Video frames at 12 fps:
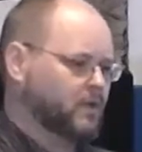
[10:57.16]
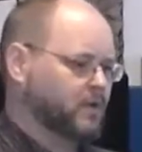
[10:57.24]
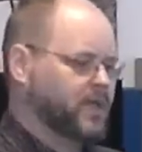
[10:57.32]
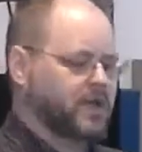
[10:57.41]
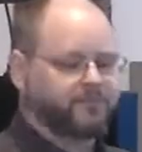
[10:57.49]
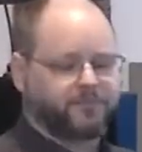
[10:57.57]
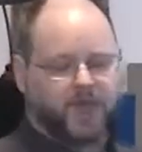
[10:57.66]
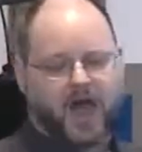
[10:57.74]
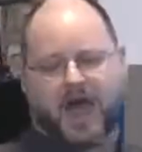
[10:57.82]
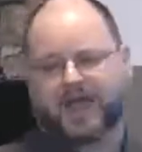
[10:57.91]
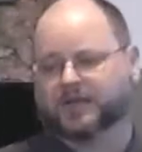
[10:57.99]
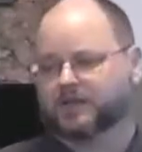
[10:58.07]
They
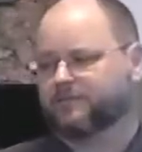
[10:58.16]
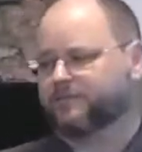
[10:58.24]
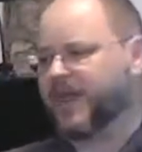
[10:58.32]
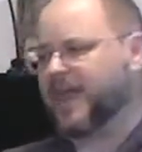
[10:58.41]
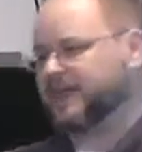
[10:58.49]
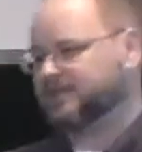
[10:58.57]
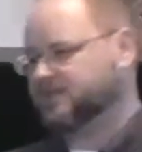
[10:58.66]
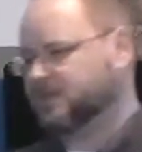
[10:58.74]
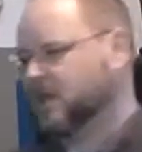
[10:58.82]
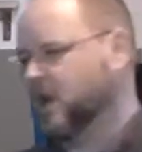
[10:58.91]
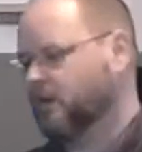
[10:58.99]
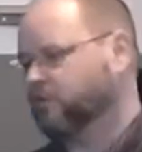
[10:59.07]
fly in the
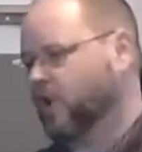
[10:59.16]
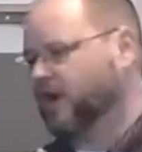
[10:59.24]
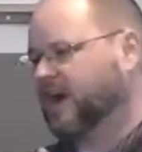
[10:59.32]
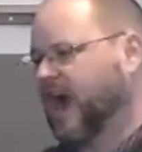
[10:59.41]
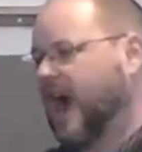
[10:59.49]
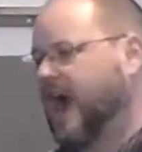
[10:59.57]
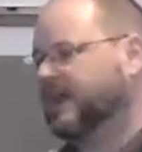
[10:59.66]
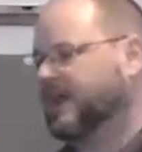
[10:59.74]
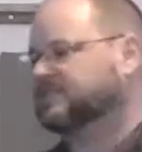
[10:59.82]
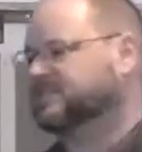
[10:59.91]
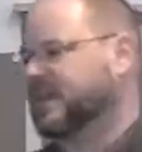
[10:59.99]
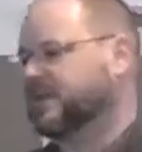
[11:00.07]
face of what God
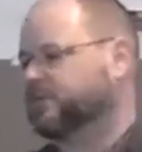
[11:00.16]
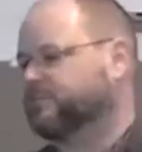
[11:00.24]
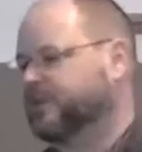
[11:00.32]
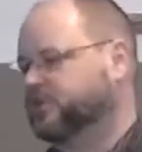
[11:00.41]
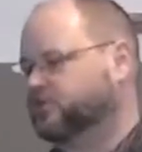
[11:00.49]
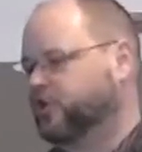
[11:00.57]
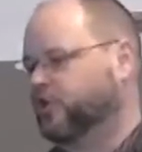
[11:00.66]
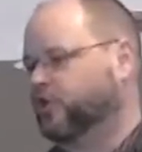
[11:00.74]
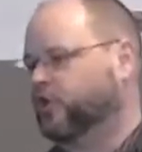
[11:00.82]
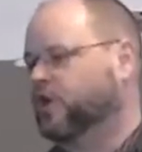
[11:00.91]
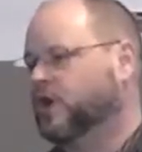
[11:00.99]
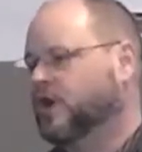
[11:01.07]
has said to be
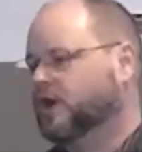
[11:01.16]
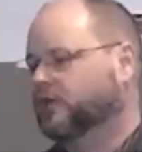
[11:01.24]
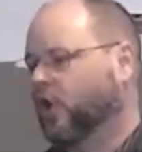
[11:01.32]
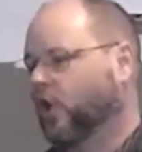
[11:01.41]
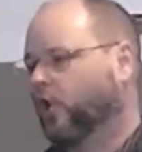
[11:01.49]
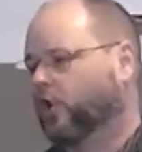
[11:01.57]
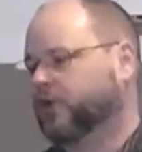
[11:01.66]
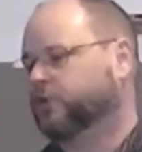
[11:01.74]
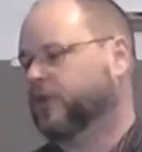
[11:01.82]
true in the holy